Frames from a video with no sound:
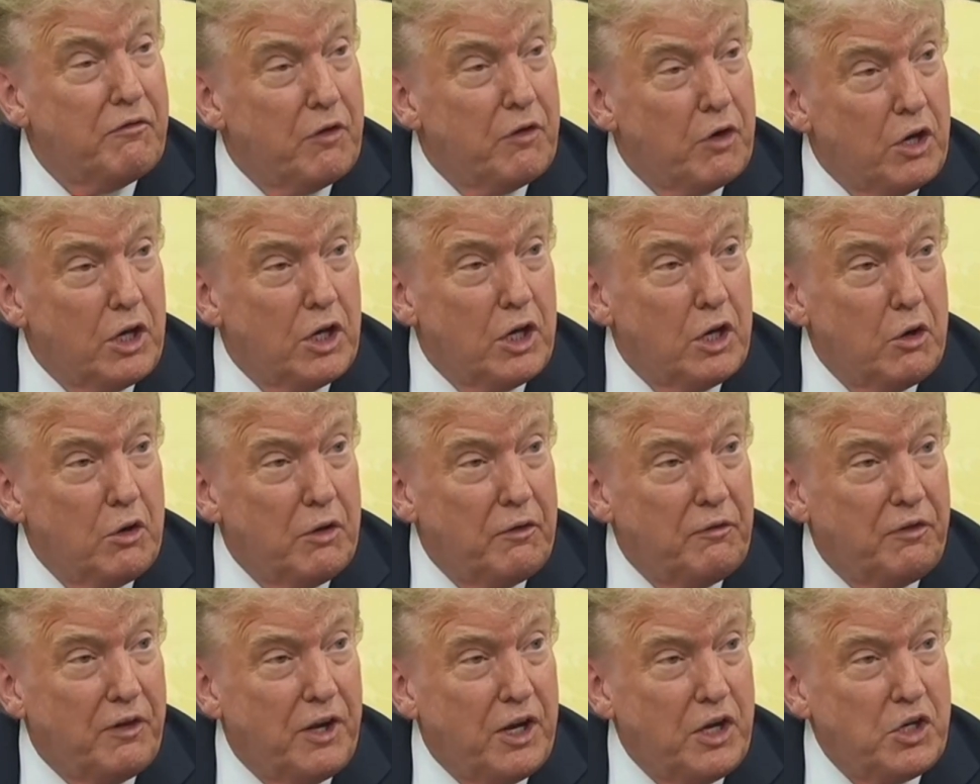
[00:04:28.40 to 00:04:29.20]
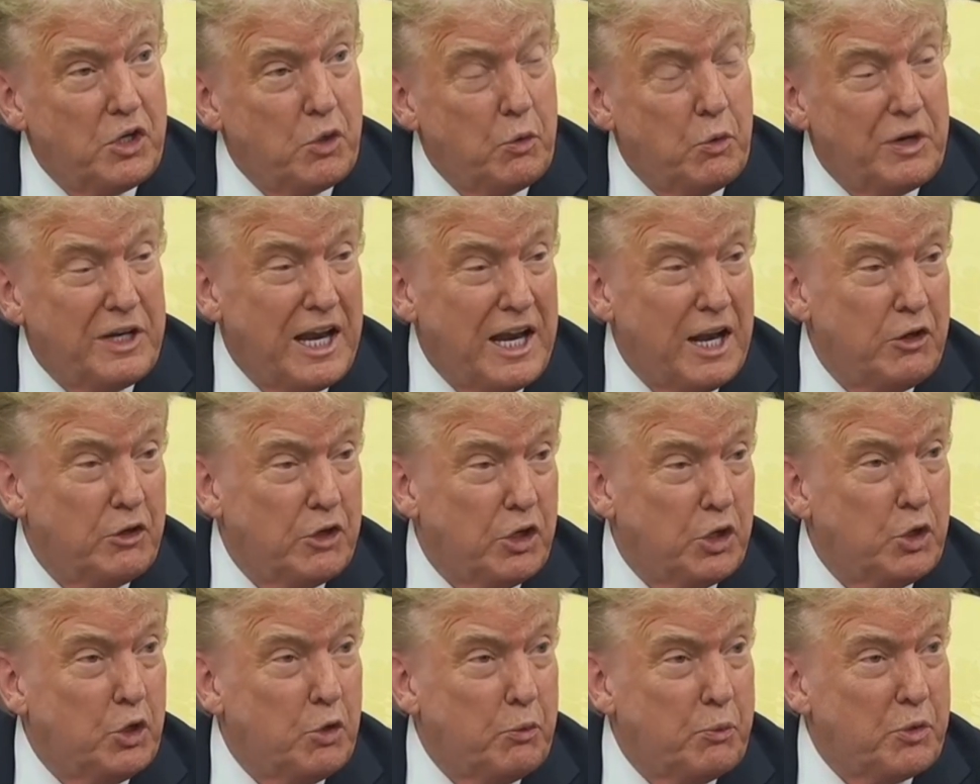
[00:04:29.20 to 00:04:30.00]
We have very low inflation. We're
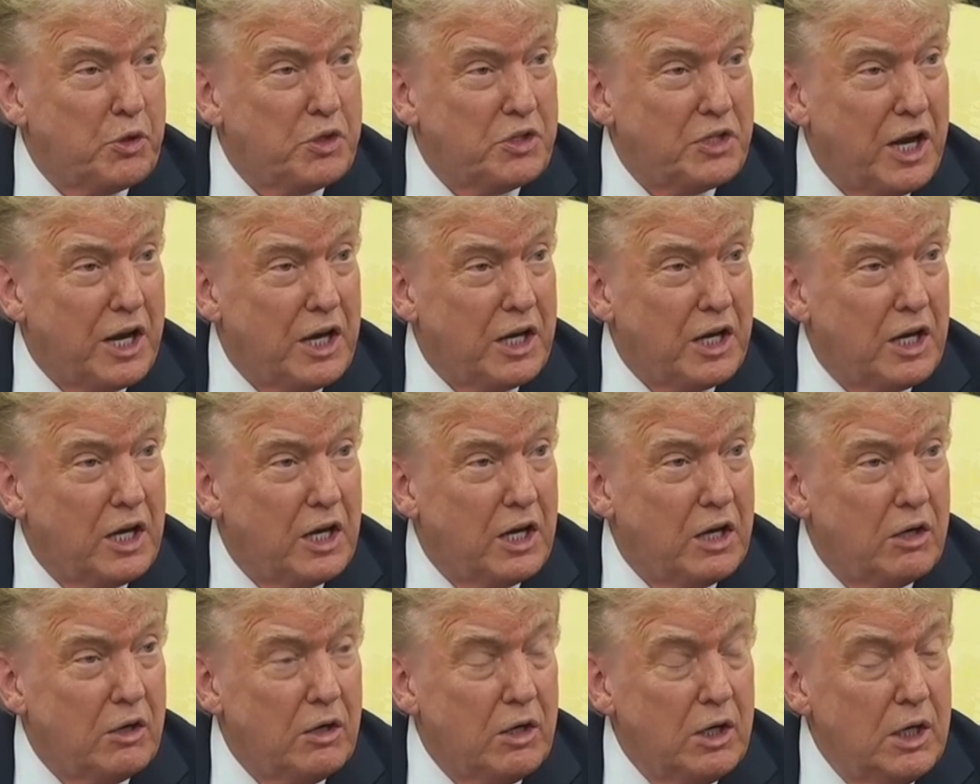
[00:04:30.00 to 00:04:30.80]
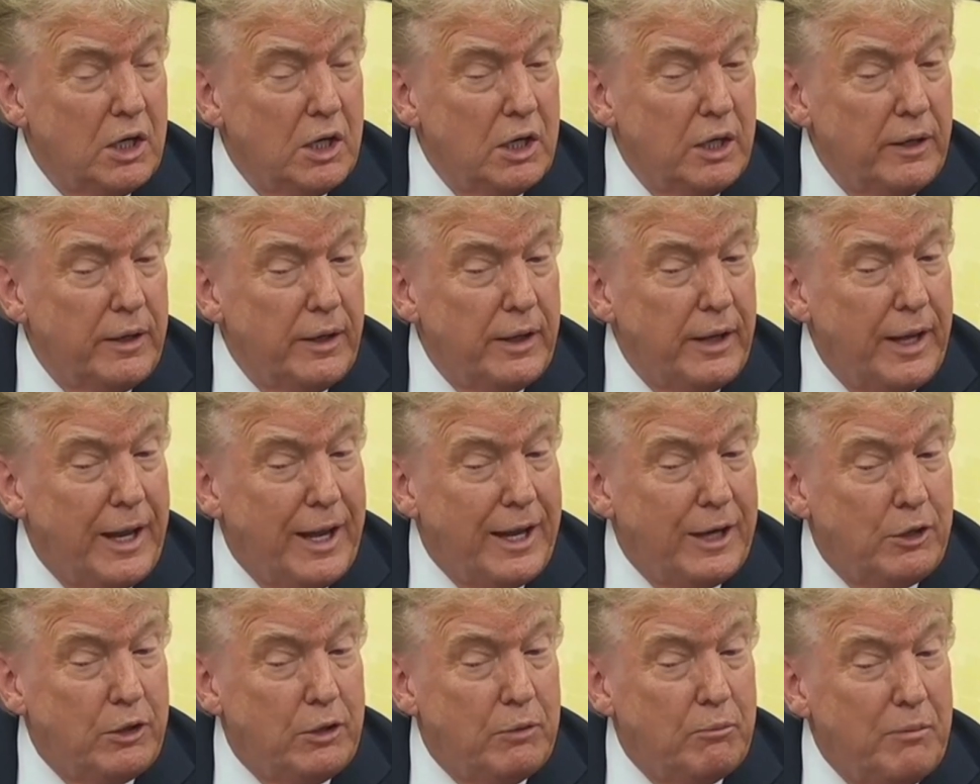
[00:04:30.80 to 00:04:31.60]
down to 2% now,
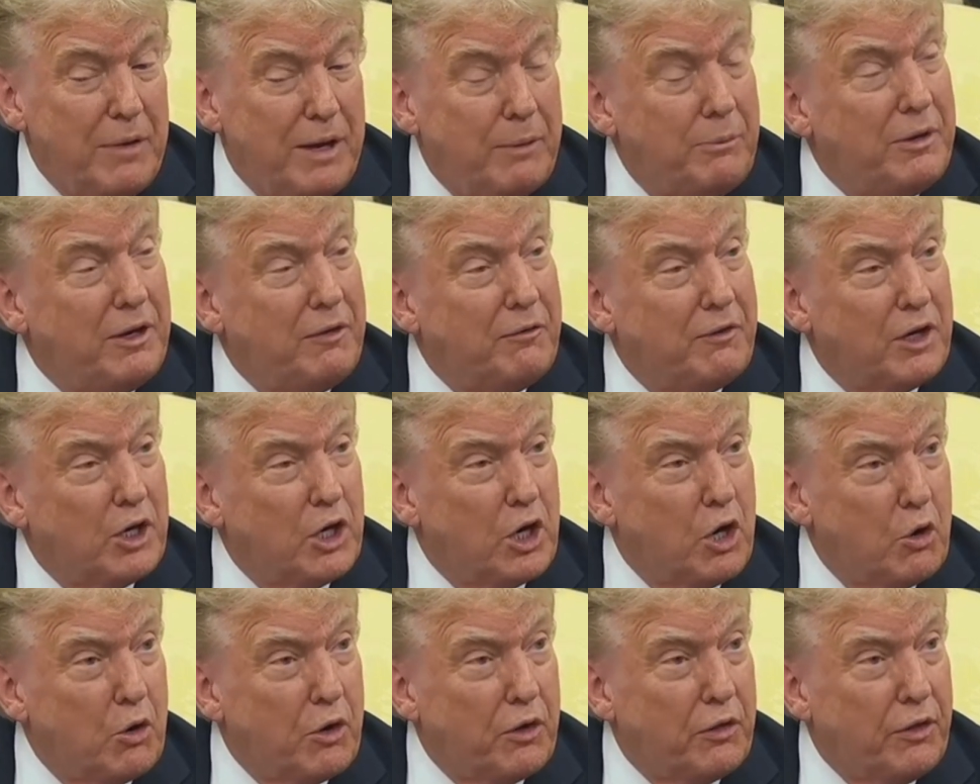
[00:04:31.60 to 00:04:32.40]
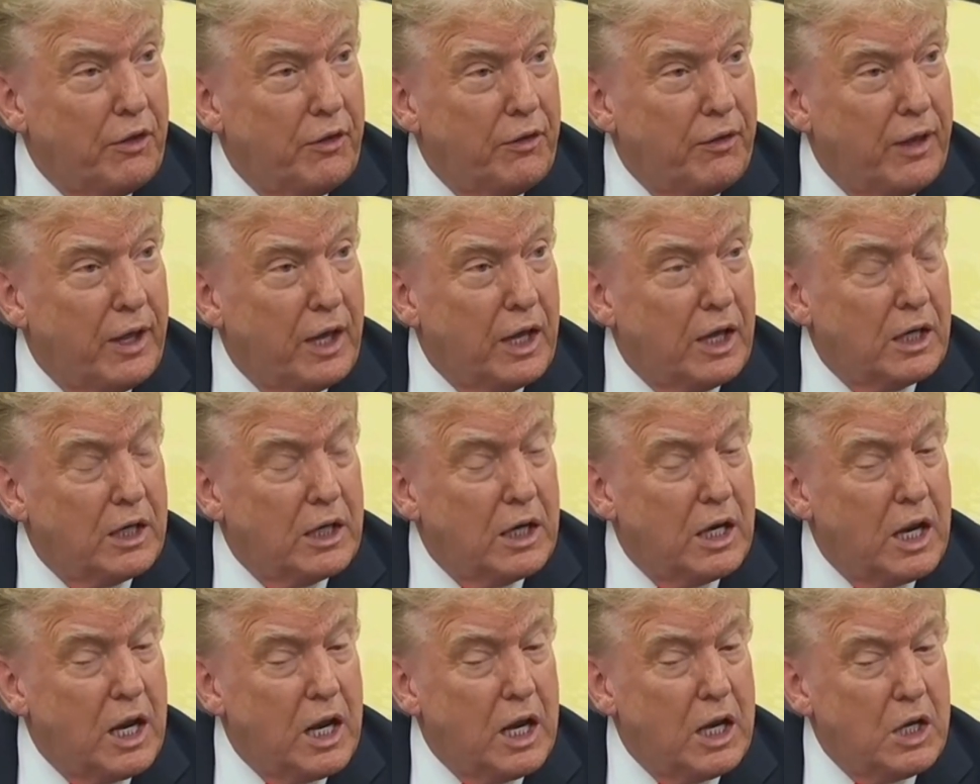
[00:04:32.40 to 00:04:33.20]
and maybe even lower than
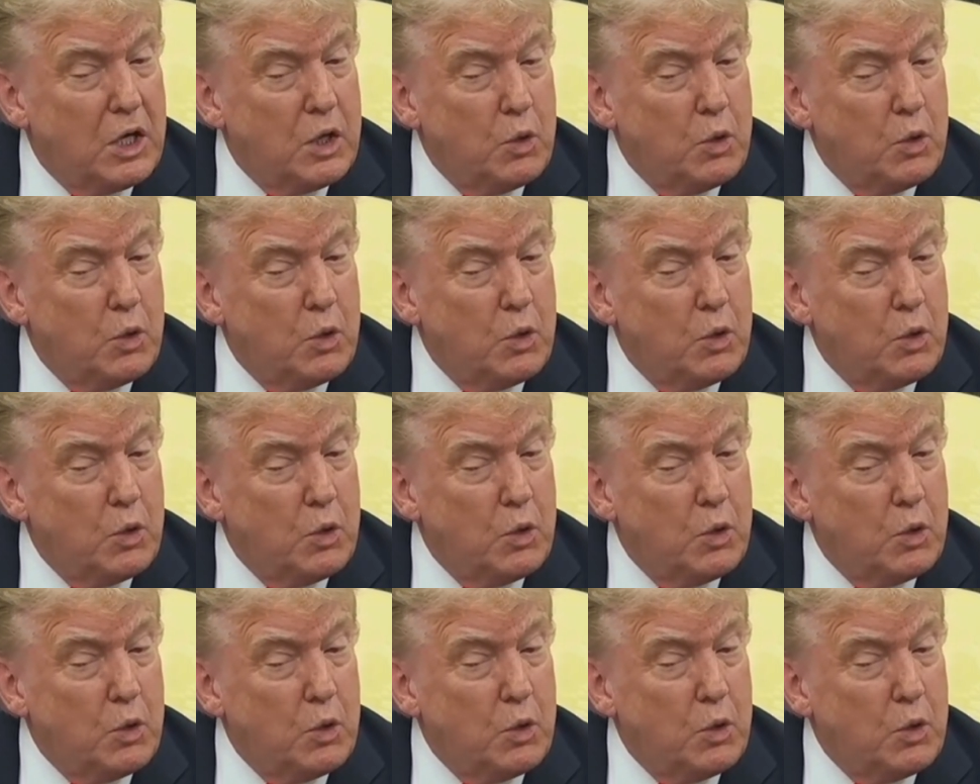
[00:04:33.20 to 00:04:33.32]
that.